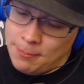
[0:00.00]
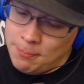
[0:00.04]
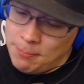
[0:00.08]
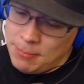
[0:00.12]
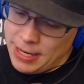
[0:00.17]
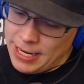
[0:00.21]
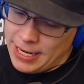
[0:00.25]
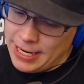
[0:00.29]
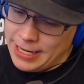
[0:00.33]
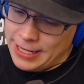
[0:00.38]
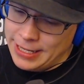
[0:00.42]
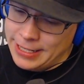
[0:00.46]

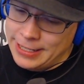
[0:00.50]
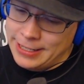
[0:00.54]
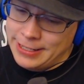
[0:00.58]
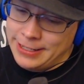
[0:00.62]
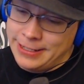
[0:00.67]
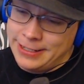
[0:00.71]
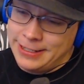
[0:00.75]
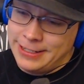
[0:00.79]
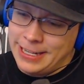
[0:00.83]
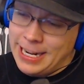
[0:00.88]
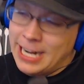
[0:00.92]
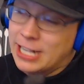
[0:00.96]
I'm
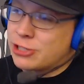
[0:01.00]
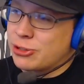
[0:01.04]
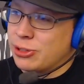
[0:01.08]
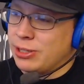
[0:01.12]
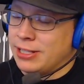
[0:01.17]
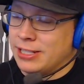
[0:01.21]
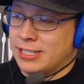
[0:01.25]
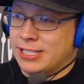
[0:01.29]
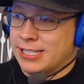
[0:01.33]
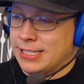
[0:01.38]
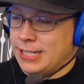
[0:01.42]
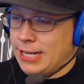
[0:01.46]
going
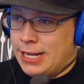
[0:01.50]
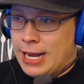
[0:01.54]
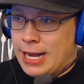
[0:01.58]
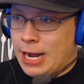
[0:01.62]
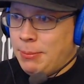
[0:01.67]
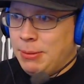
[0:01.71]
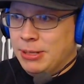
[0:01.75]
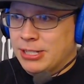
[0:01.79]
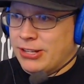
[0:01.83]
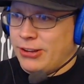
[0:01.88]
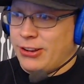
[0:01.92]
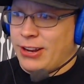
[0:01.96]

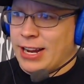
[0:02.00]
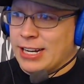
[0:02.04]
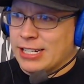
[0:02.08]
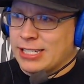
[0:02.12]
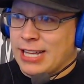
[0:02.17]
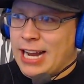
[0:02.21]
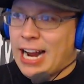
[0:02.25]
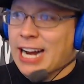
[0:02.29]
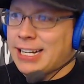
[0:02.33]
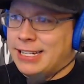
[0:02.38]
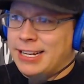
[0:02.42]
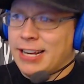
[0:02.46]
to tell you
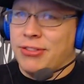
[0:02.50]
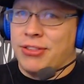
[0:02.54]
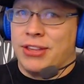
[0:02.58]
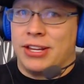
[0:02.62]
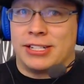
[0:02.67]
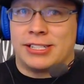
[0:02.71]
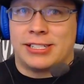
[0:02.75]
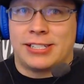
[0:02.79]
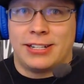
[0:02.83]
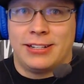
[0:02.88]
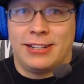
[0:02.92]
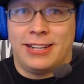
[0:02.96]
guys, I did
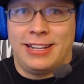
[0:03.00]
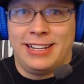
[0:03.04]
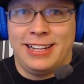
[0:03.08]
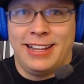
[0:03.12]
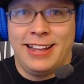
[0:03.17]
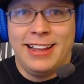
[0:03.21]
this.